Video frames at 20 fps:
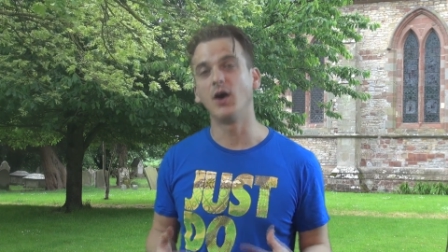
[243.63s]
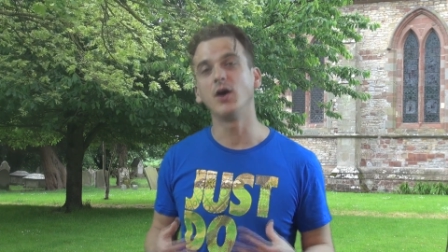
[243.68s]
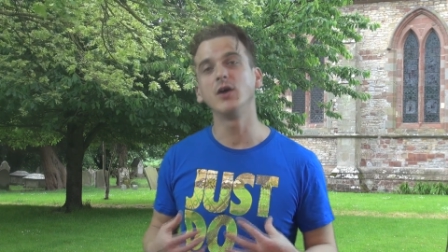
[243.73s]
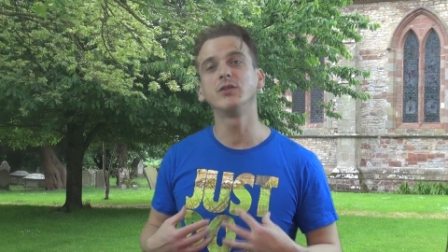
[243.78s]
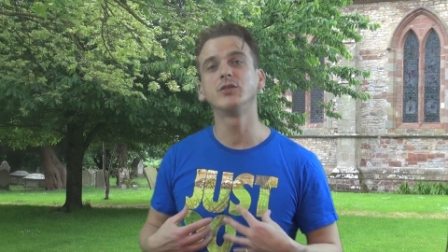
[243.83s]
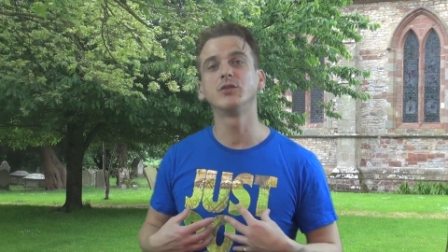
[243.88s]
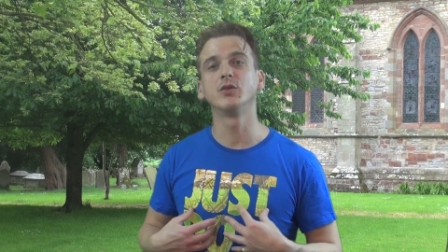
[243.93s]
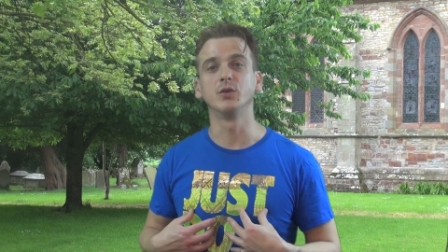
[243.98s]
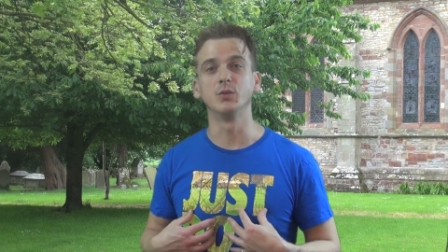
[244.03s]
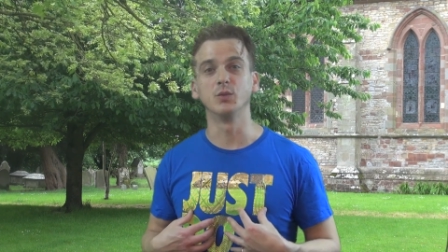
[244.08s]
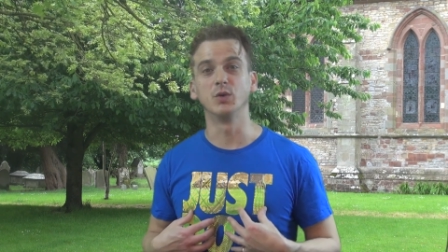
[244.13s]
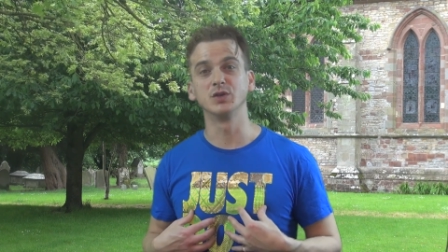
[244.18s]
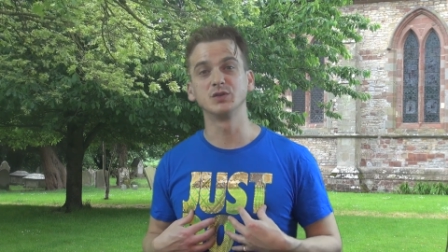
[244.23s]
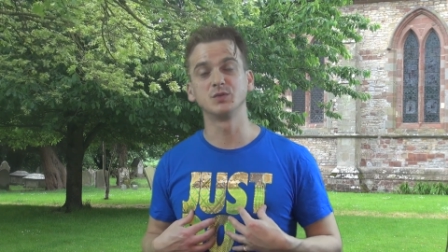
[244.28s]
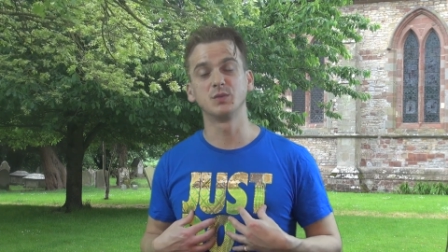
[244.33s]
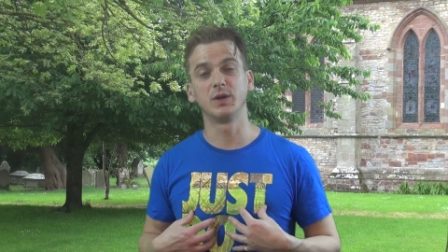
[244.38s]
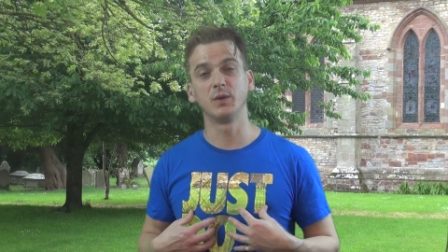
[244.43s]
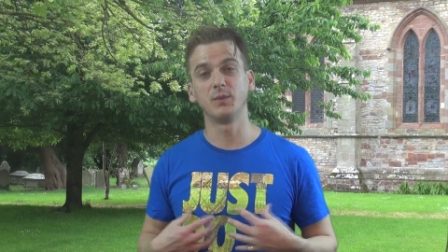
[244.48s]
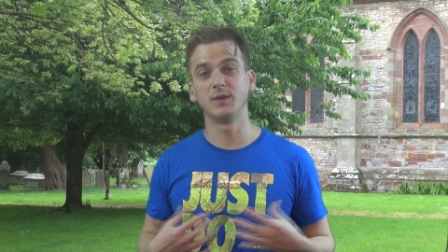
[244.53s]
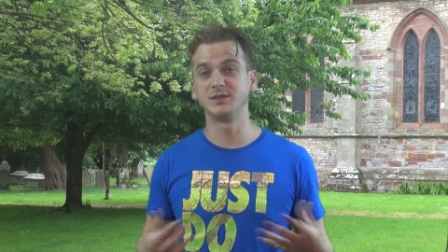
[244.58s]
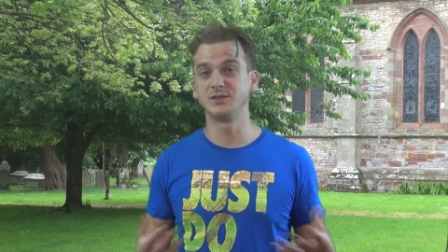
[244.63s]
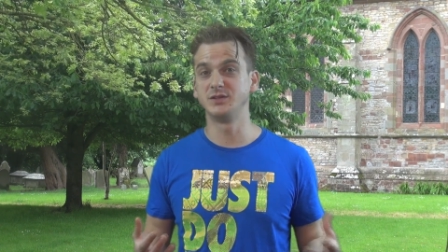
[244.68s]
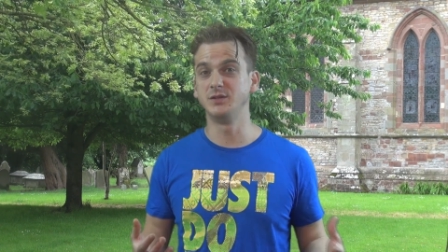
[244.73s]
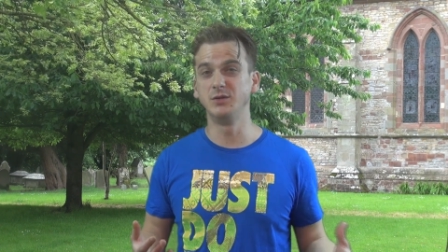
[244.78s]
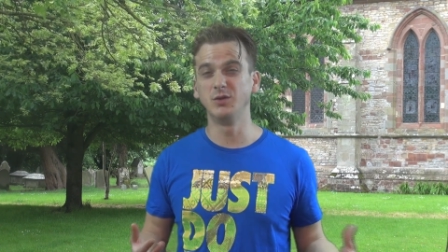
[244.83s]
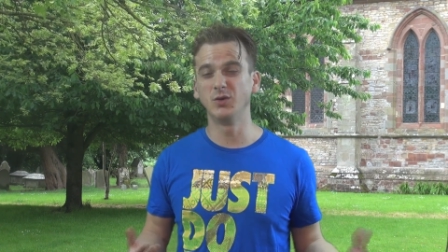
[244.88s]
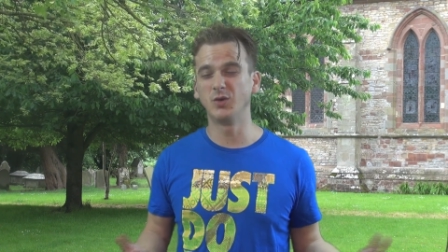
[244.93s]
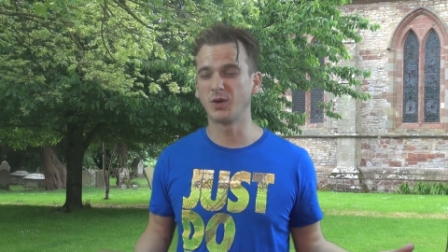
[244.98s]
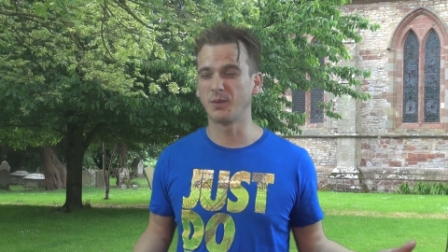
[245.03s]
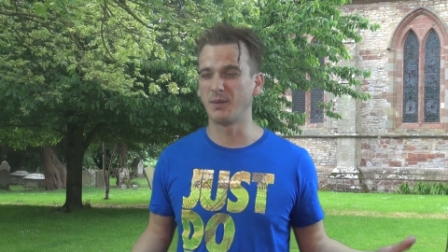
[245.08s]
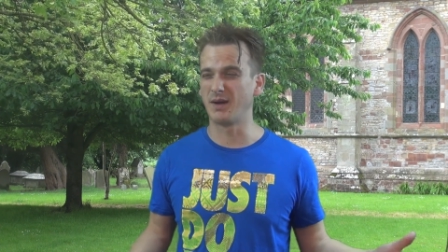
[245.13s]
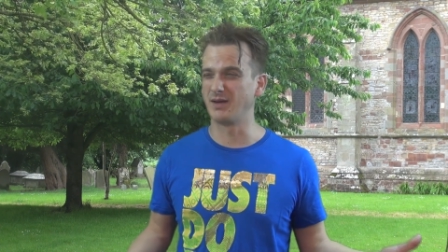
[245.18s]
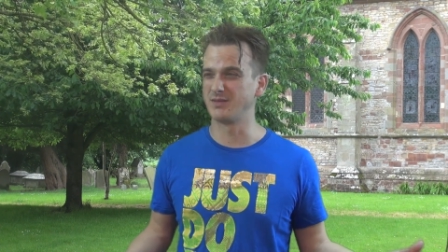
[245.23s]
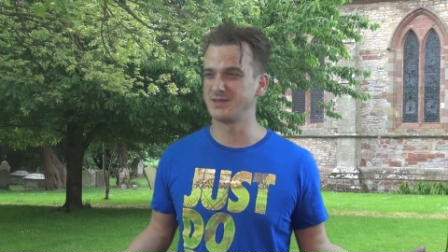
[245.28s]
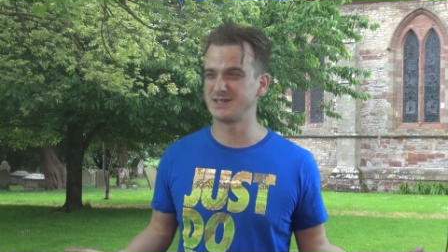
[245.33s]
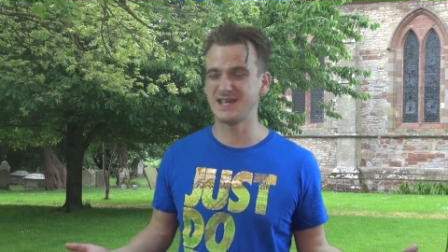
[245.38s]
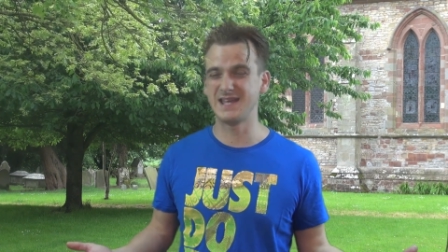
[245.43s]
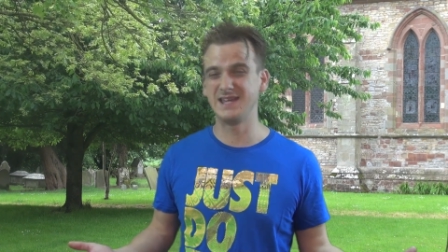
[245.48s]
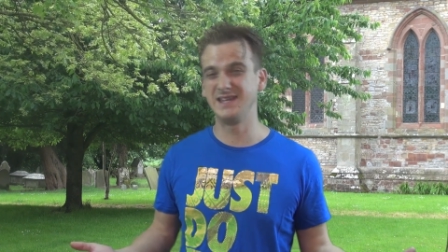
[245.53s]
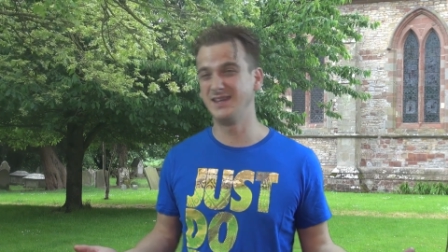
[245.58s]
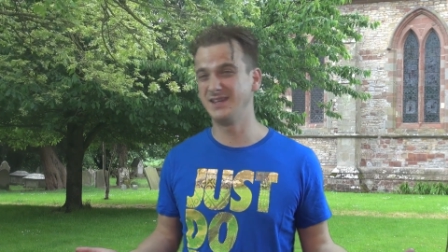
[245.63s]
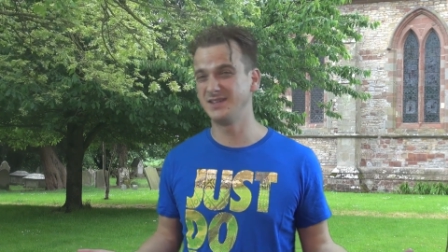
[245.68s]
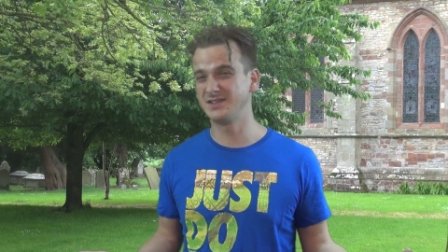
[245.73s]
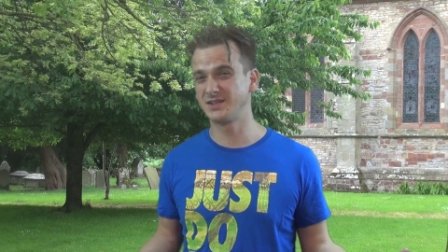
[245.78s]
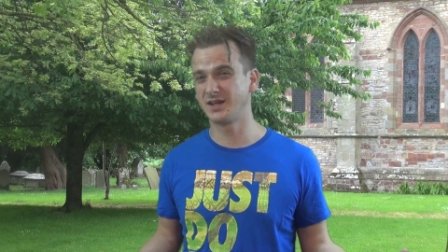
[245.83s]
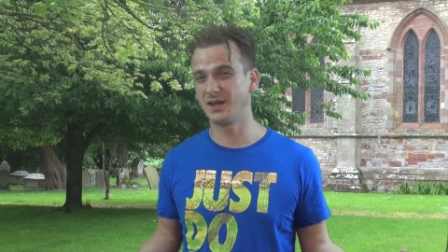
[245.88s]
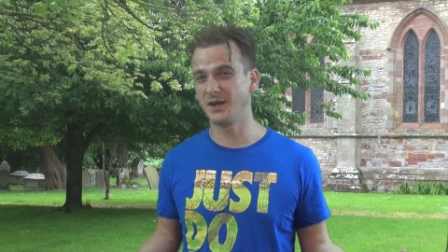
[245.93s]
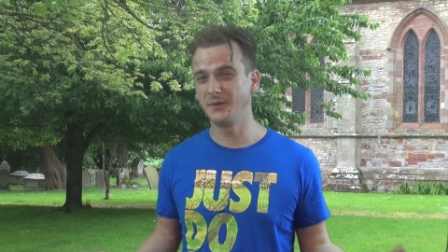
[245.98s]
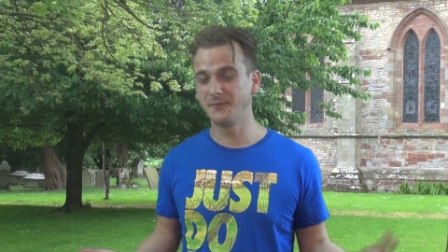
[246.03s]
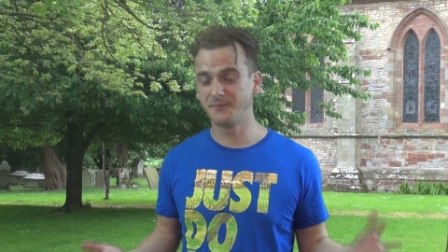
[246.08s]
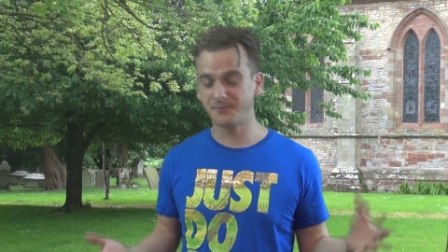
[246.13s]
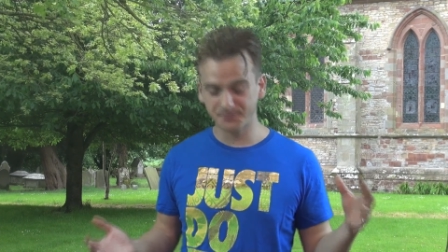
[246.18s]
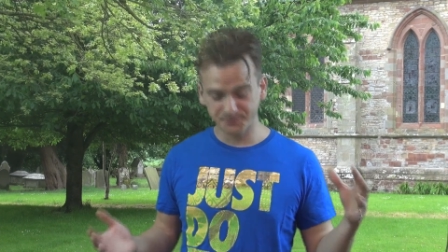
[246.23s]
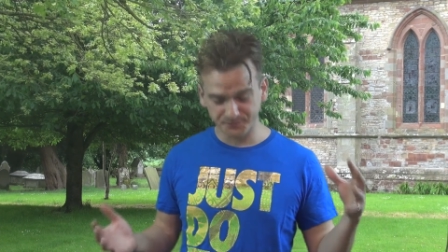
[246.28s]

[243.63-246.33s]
I thought it was when I went to New York about 10 years ago.